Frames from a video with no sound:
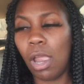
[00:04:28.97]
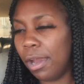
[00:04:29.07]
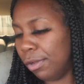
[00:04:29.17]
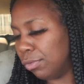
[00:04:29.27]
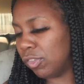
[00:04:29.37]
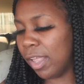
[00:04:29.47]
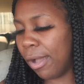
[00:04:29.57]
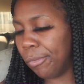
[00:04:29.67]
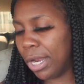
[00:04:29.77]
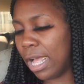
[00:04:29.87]
and it was
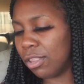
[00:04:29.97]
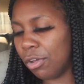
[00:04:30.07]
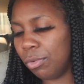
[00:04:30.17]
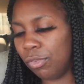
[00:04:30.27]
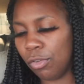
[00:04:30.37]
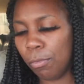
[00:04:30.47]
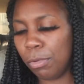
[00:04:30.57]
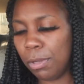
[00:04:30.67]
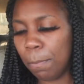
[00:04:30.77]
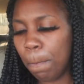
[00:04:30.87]
not what I thought it was going to
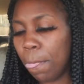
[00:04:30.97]
be.